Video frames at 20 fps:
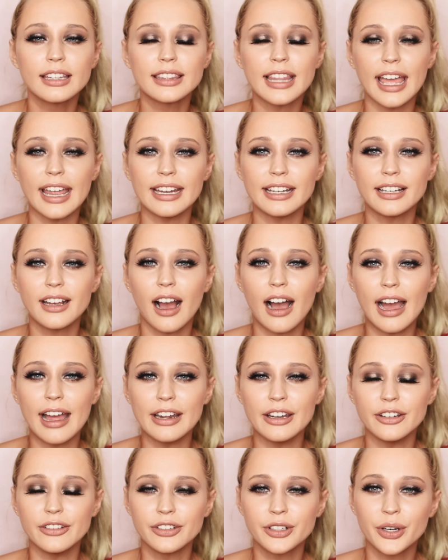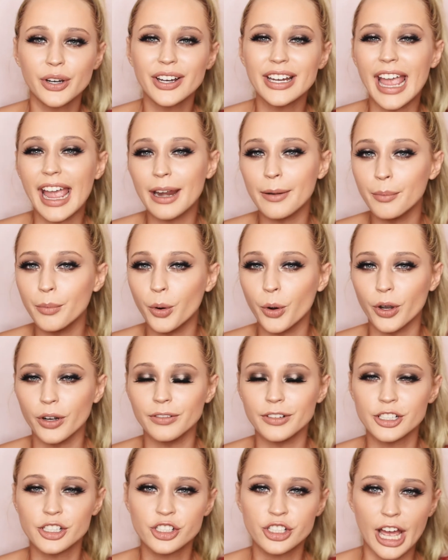they kind of create more
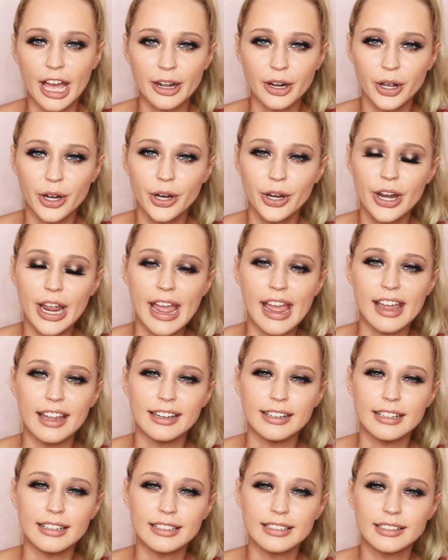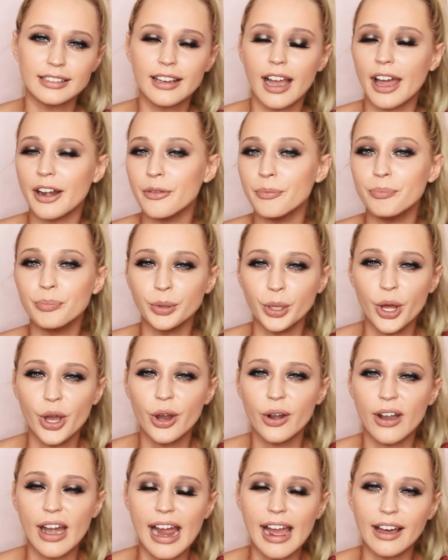of a shadow and kind of
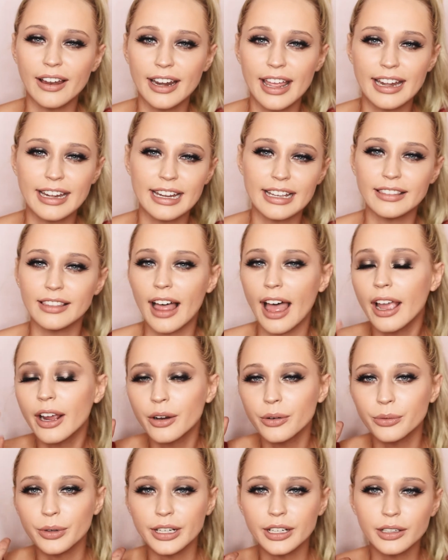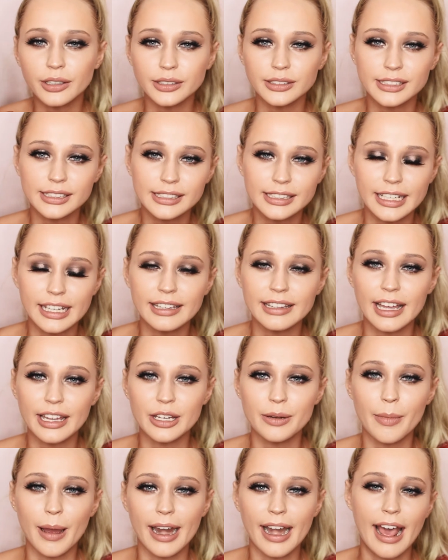blur out any like wrinkled skin that
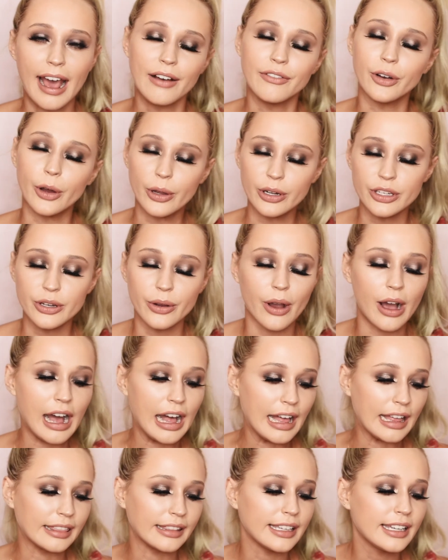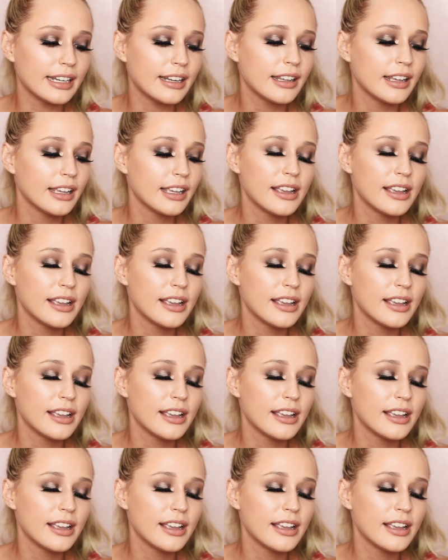you might have on your eyelid.